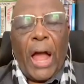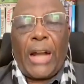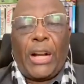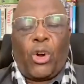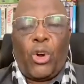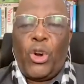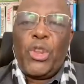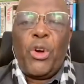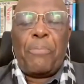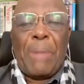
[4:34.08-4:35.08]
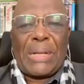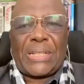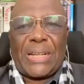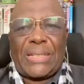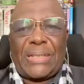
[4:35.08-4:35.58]
Other colonial
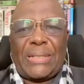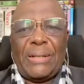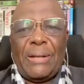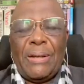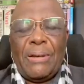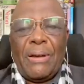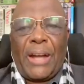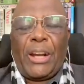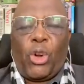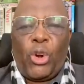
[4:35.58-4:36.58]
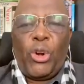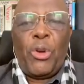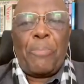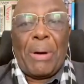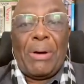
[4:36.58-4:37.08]
masters and the
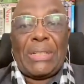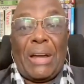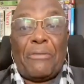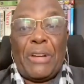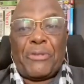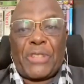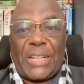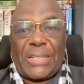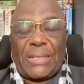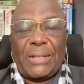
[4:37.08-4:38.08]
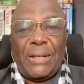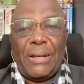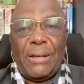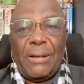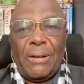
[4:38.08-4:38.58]
colonial powers have left us
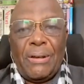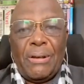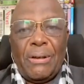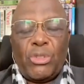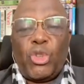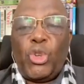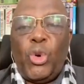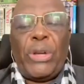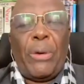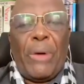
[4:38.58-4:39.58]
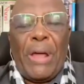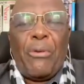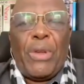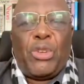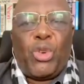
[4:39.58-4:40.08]
to do the way
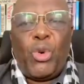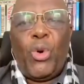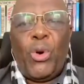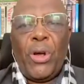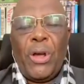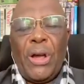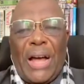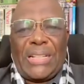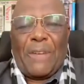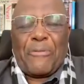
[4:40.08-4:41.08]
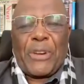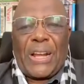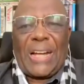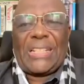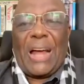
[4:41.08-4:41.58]
we do as
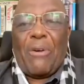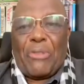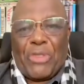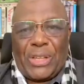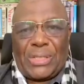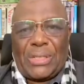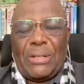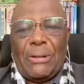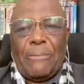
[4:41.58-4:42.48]
Africans, our things.